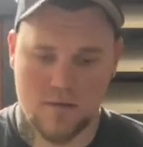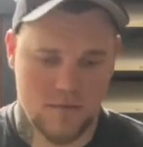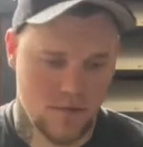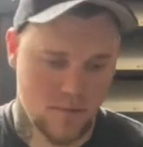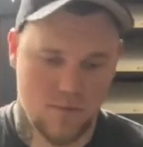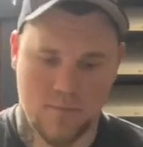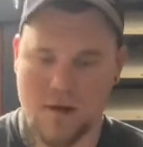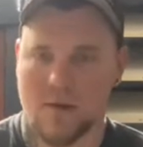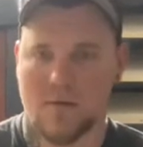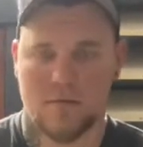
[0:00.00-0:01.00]
There won't be
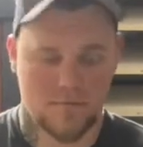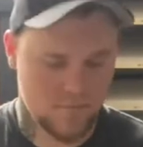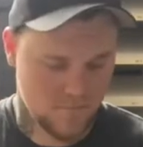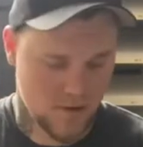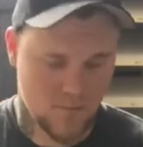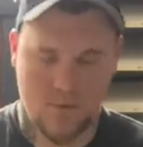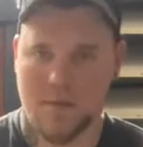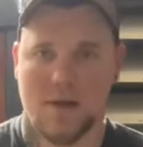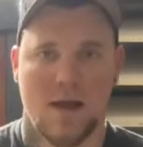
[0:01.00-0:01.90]
able to, there won't be